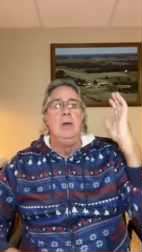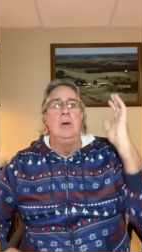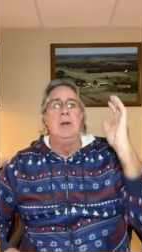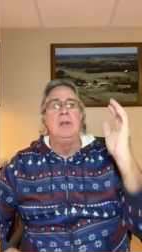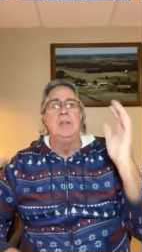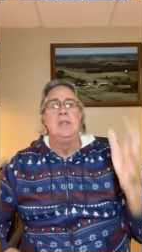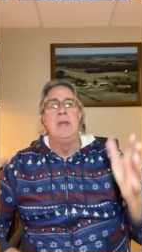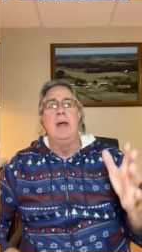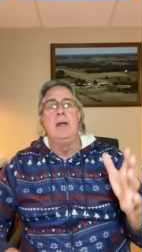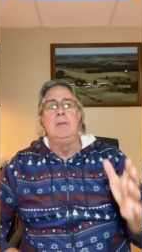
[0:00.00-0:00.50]
You
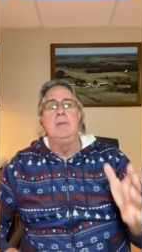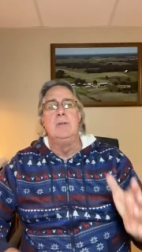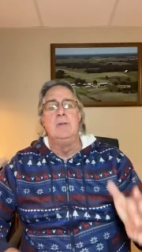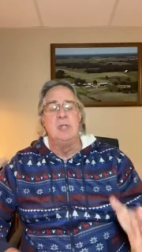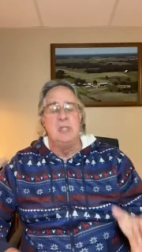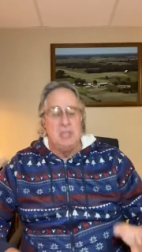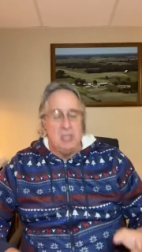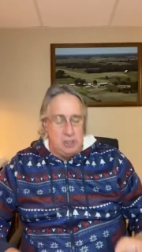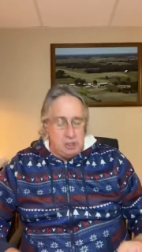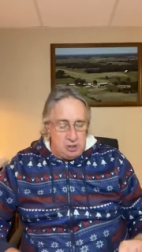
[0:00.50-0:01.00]
can take
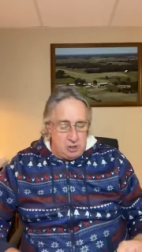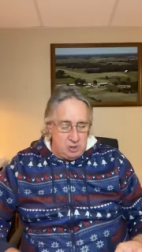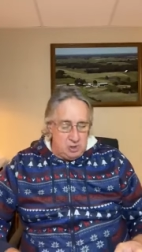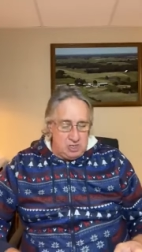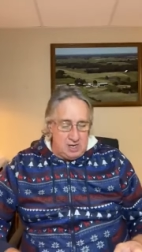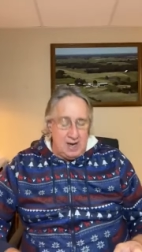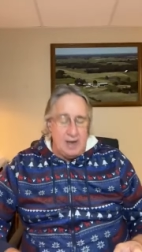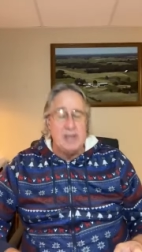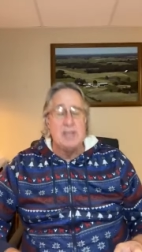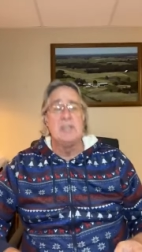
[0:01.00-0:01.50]
those tissue
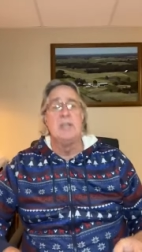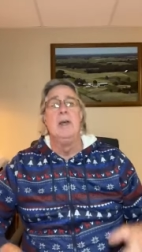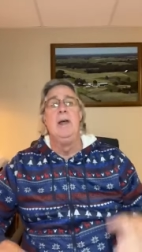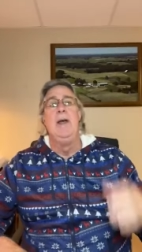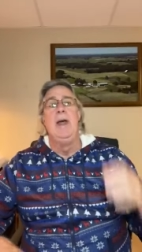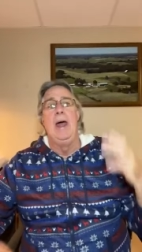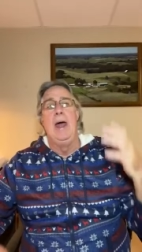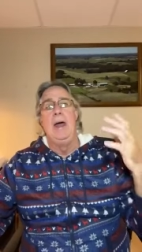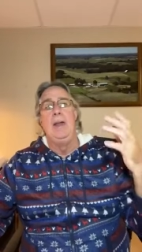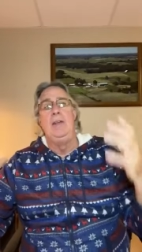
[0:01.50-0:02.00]
tests
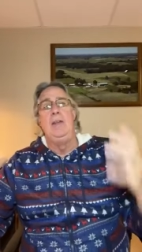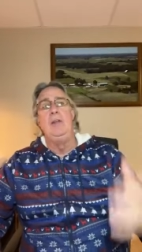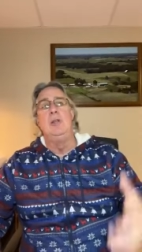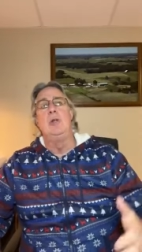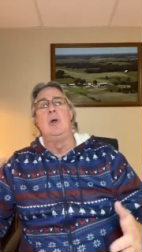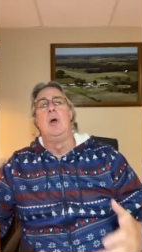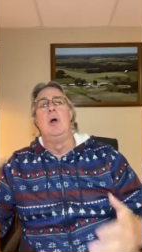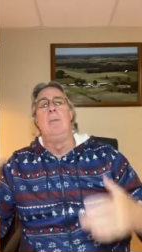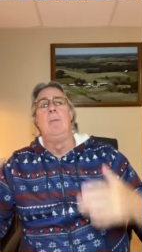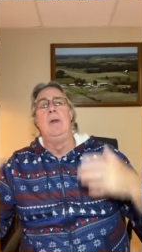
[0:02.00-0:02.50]
and
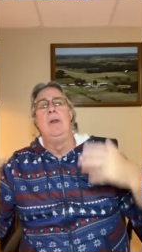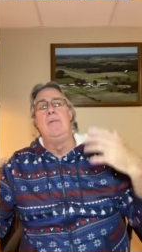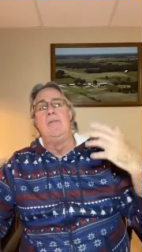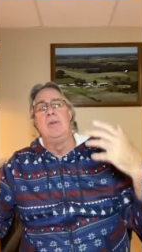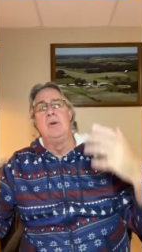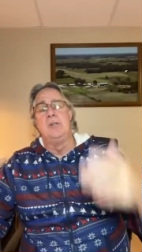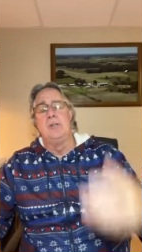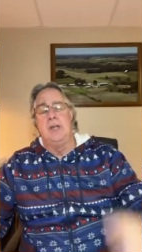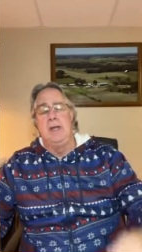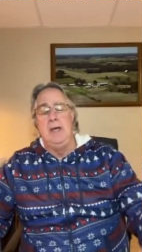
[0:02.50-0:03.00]
determine if
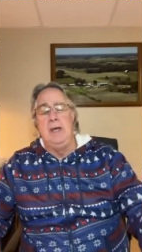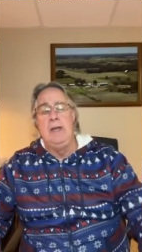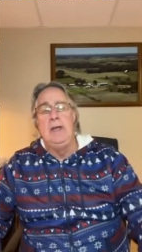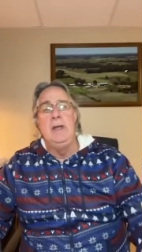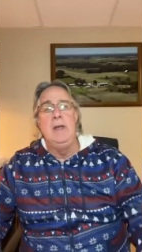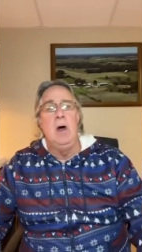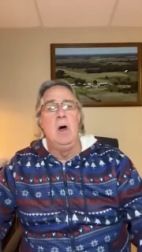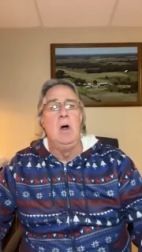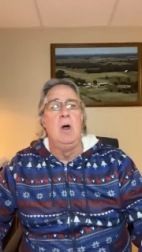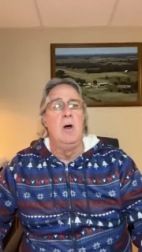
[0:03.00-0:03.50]
there's a
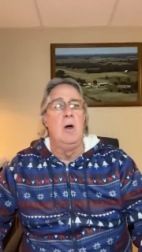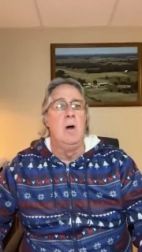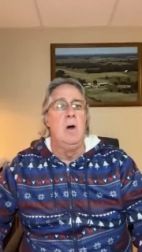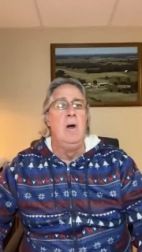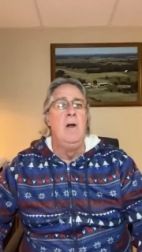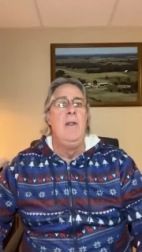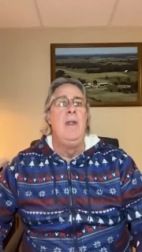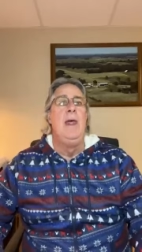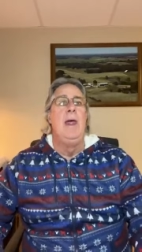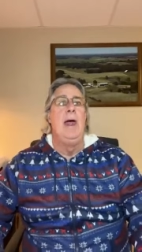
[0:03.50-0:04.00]
hidden
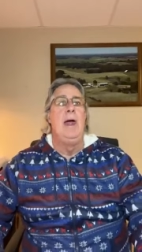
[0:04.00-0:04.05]
hunger